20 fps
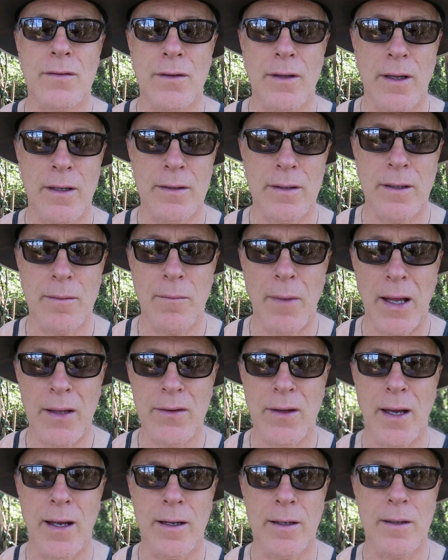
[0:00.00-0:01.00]
than the
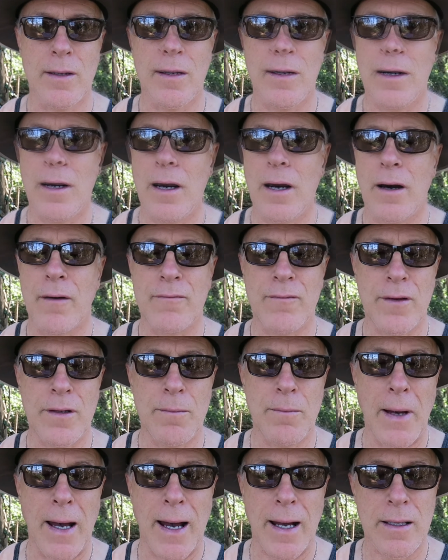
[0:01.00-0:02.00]
methane uh,
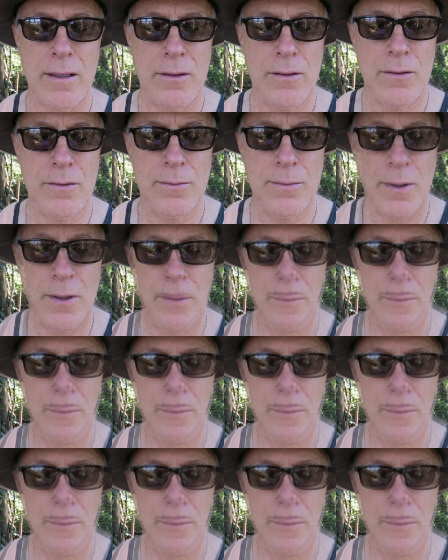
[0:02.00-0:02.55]
feedback loop.